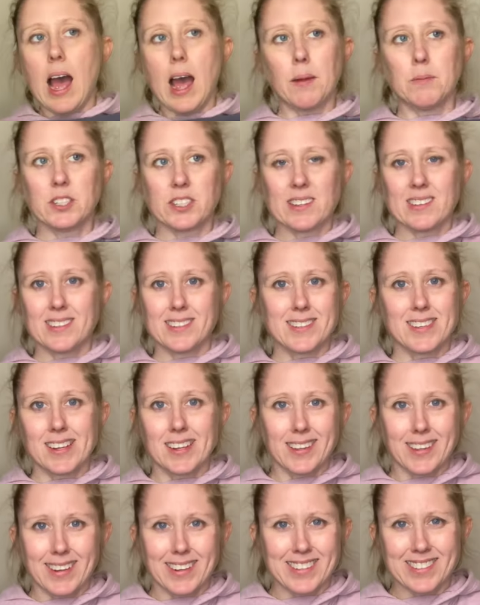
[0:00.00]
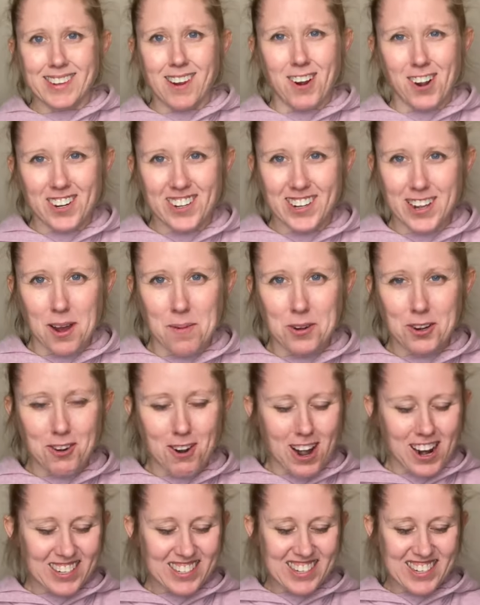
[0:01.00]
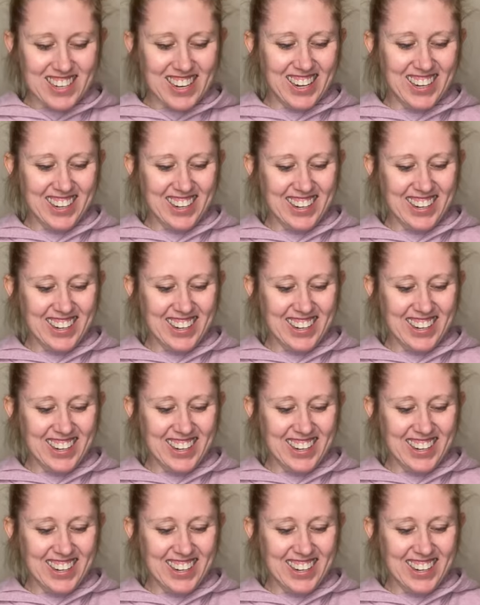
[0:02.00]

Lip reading: I'm just gonna say that it's hard to come across.